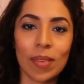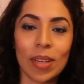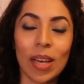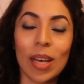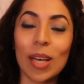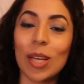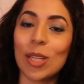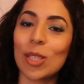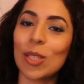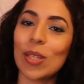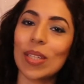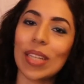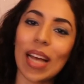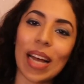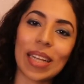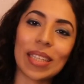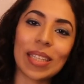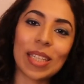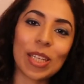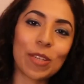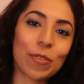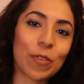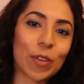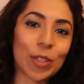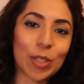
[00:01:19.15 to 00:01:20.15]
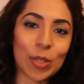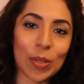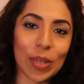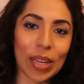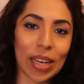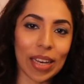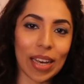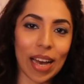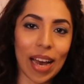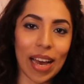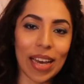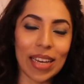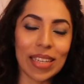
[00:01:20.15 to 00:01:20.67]
So that's it for today
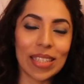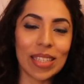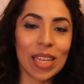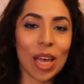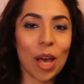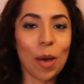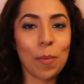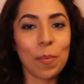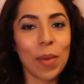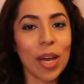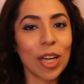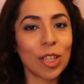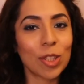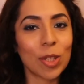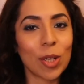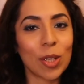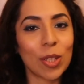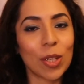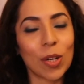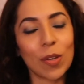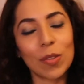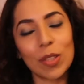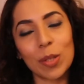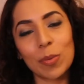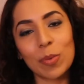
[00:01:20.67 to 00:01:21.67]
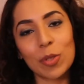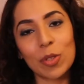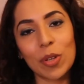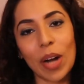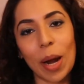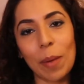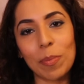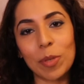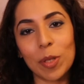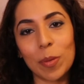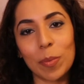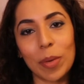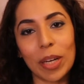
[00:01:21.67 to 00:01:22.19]
guys. Make sure you have subscribed
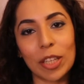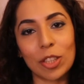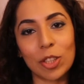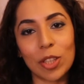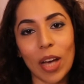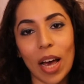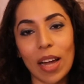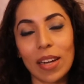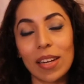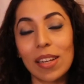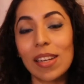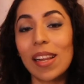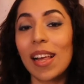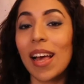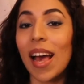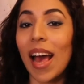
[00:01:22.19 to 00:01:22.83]
to my channel